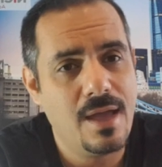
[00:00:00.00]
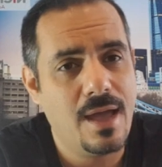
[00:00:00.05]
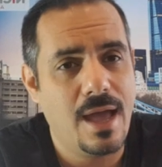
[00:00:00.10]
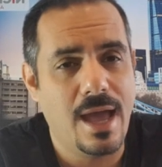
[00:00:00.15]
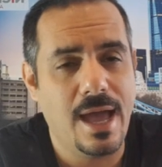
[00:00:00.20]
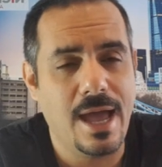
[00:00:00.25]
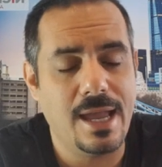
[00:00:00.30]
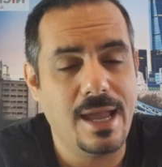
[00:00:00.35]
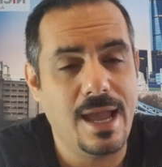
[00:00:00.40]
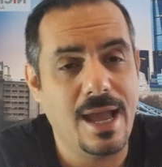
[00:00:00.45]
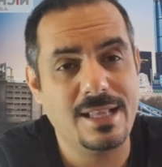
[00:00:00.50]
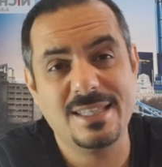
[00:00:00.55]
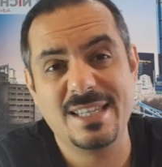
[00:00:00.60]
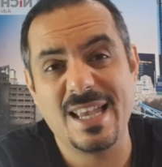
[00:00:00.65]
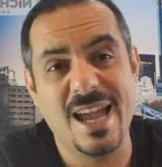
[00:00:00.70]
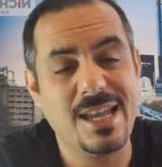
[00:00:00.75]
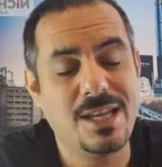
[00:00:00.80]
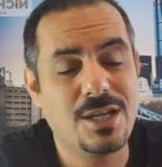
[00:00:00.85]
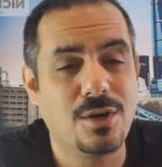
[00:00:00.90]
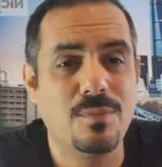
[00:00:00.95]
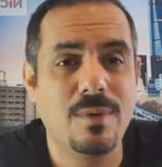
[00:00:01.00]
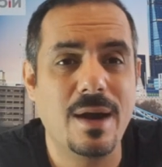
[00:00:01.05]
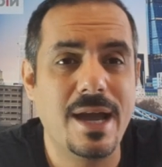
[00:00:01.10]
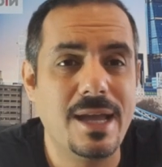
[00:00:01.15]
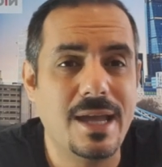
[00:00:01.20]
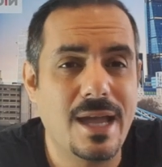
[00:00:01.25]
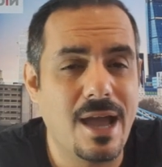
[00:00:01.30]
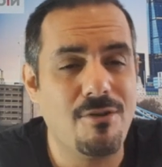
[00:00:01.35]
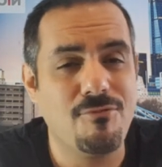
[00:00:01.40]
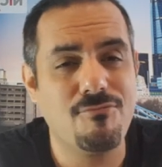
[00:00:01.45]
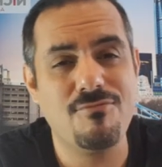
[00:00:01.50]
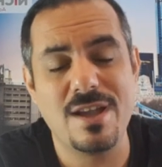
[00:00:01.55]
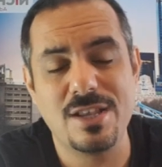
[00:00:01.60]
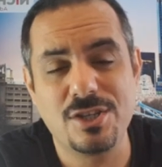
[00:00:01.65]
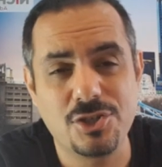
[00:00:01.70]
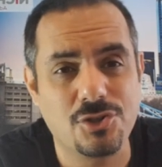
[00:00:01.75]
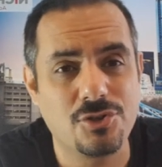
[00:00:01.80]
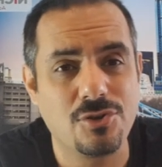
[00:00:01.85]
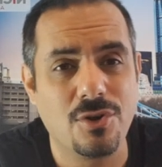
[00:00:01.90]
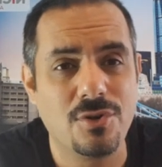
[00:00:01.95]
a takeaway, a
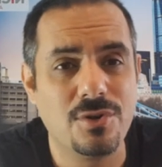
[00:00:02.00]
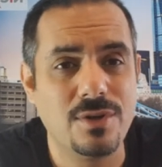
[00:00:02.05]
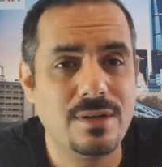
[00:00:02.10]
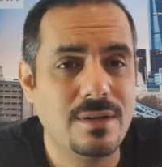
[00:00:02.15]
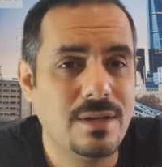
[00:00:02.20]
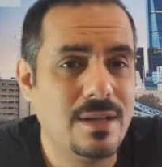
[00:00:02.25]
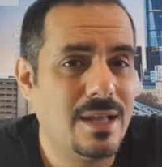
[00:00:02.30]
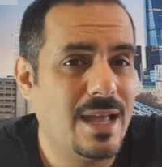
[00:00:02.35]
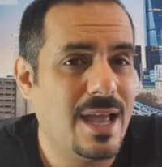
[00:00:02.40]
restaurant,